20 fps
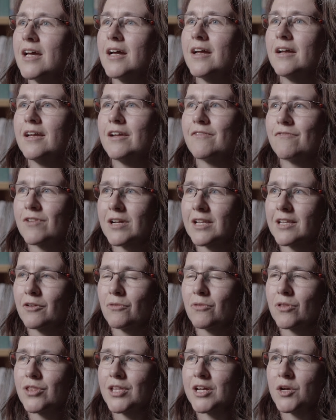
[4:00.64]
that every
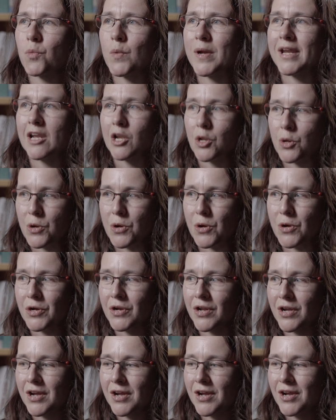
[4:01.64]
little thing we
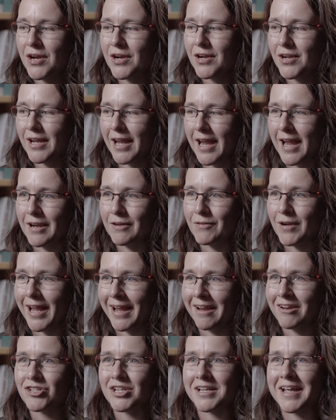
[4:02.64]
learn can
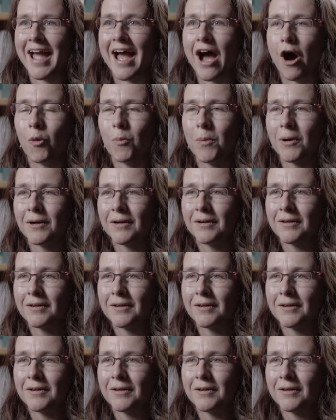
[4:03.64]
actually help.